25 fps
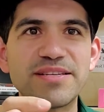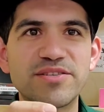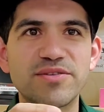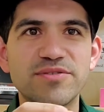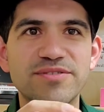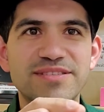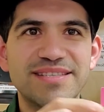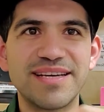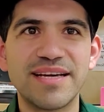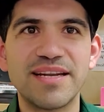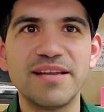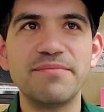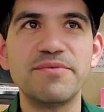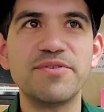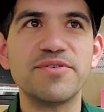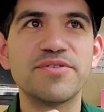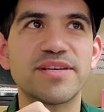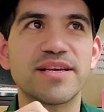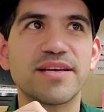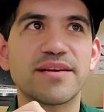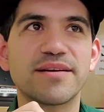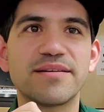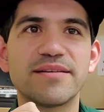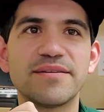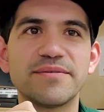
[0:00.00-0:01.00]
study
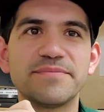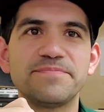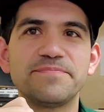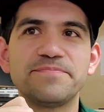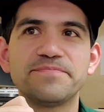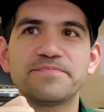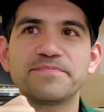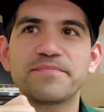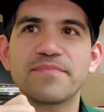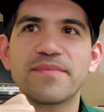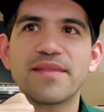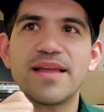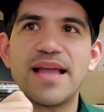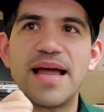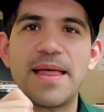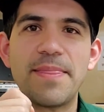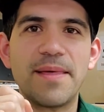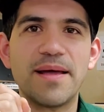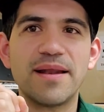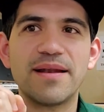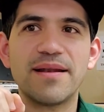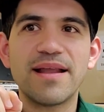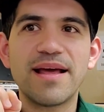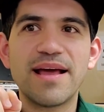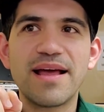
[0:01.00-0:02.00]
music. And
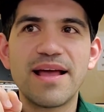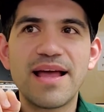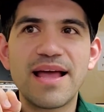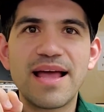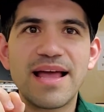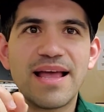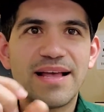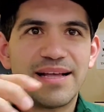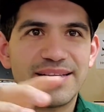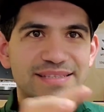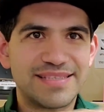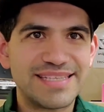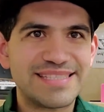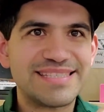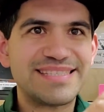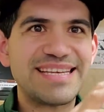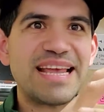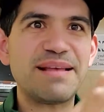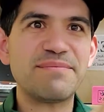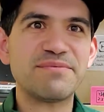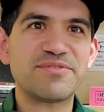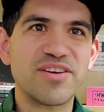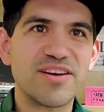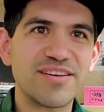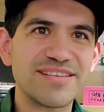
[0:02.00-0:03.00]
then it's the
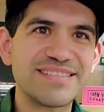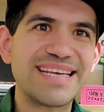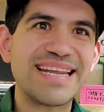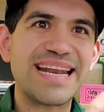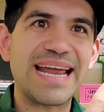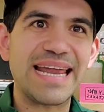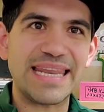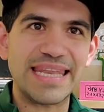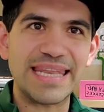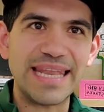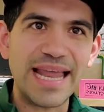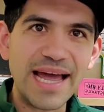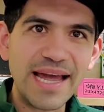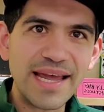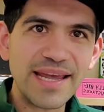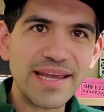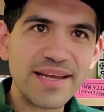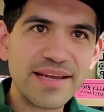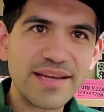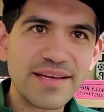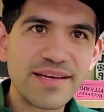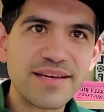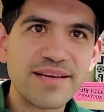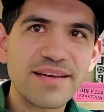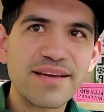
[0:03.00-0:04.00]
same songs that I
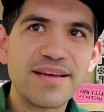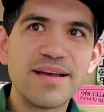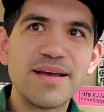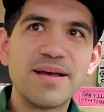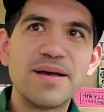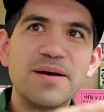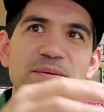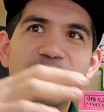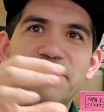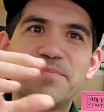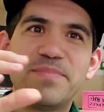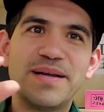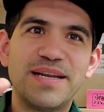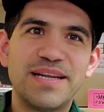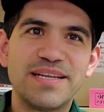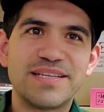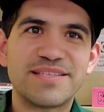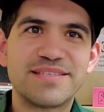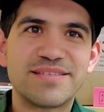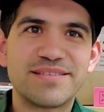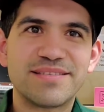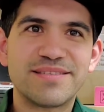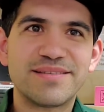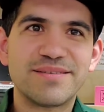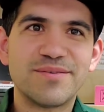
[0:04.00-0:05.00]
like, but
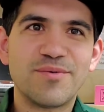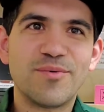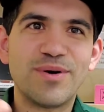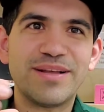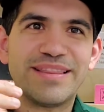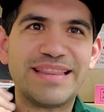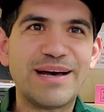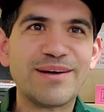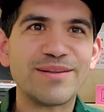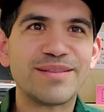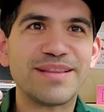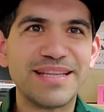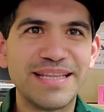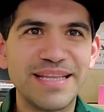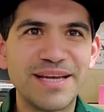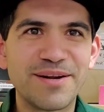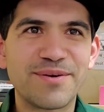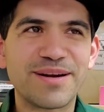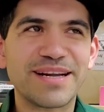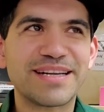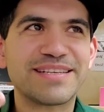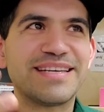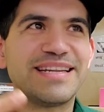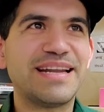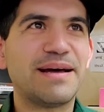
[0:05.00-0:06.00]
it's without the
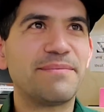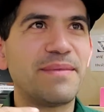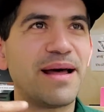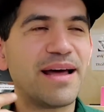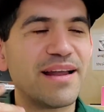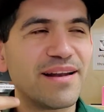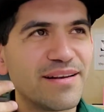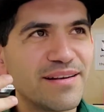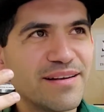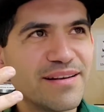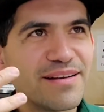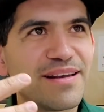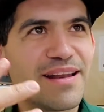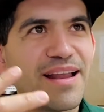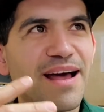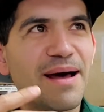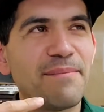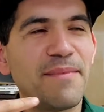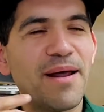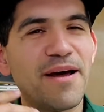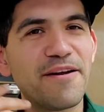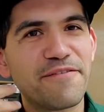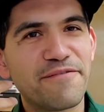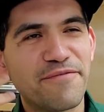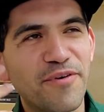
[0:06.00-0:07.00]
lyrics. And I'm
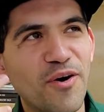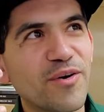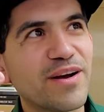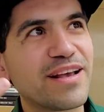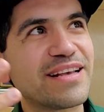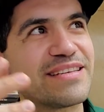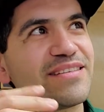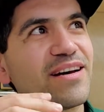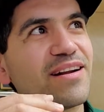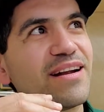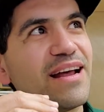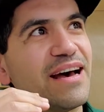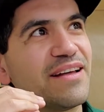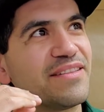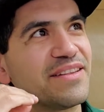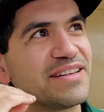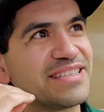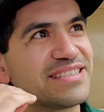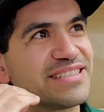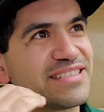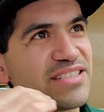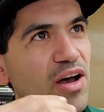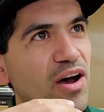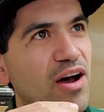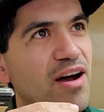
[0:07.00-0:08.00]
not focused on the
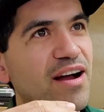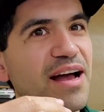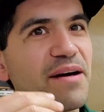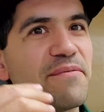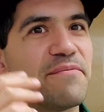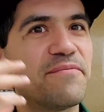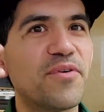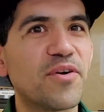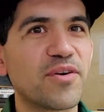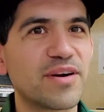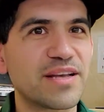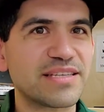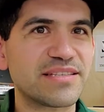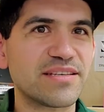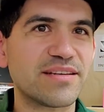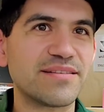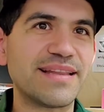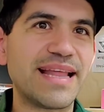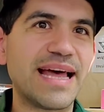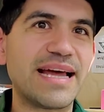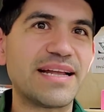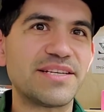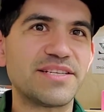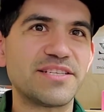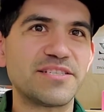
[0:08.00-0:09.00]
song. I'm focused on
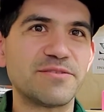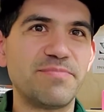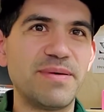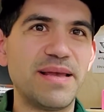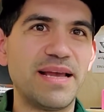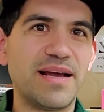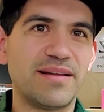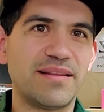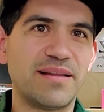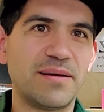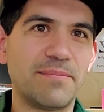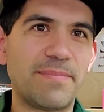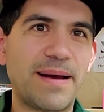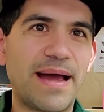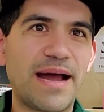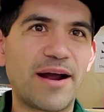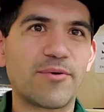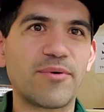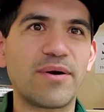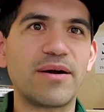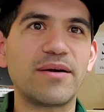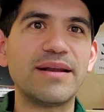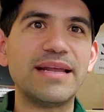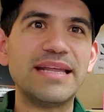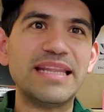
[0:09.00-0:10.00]
that just being on the
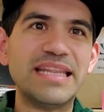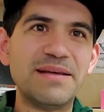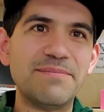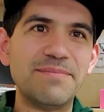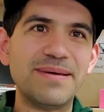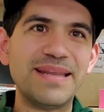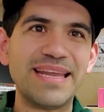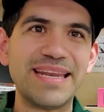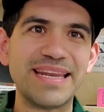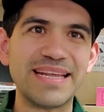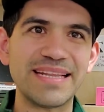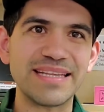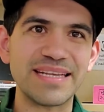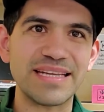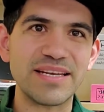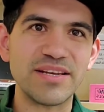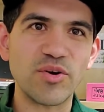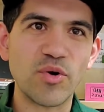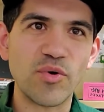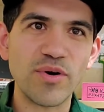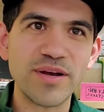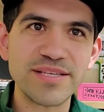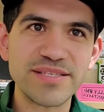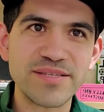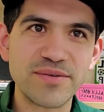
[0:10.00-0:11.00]
background, eliminating the
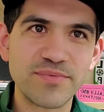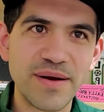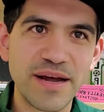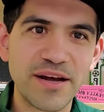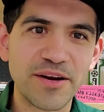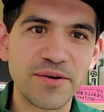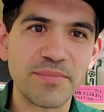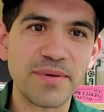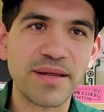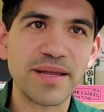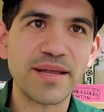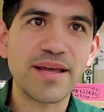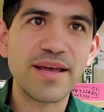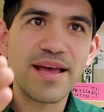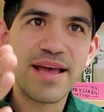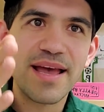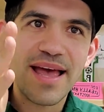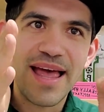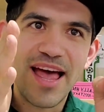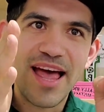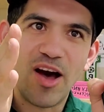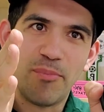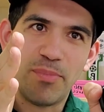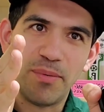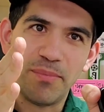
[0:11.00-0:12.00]
noise around me,
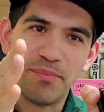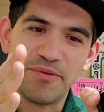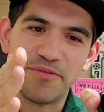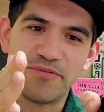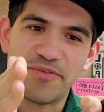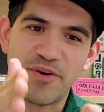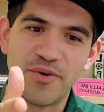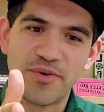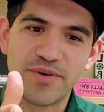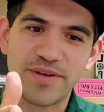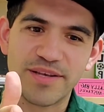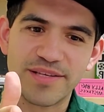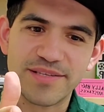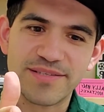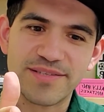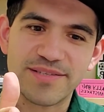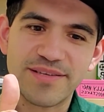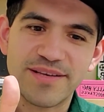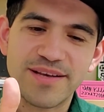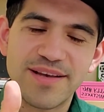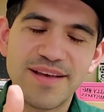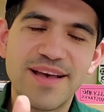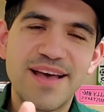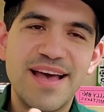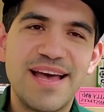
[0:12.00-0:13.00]
helping me focus.
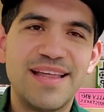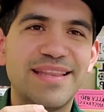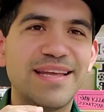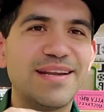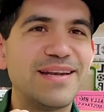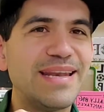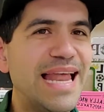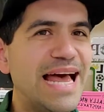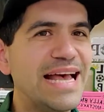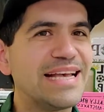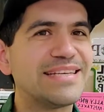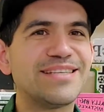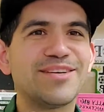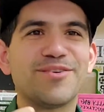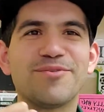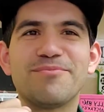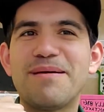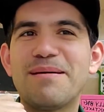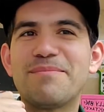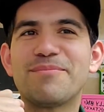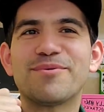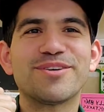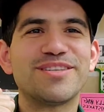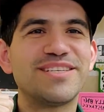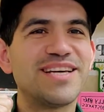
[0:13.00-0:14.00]
And then lastly,
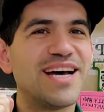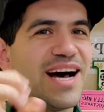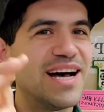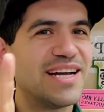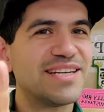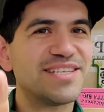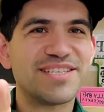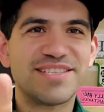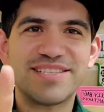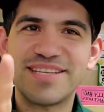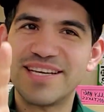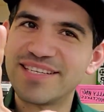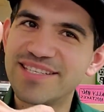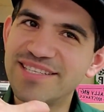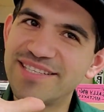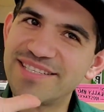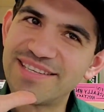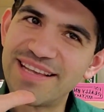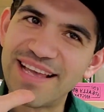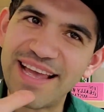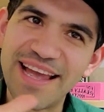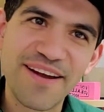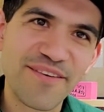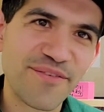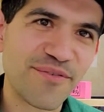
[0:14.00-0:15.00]
remember, touch. Touch is
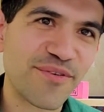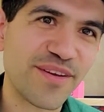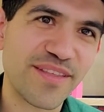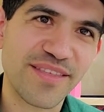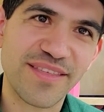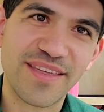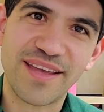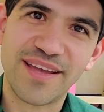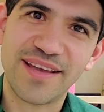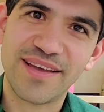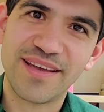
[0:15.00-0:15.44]
everything.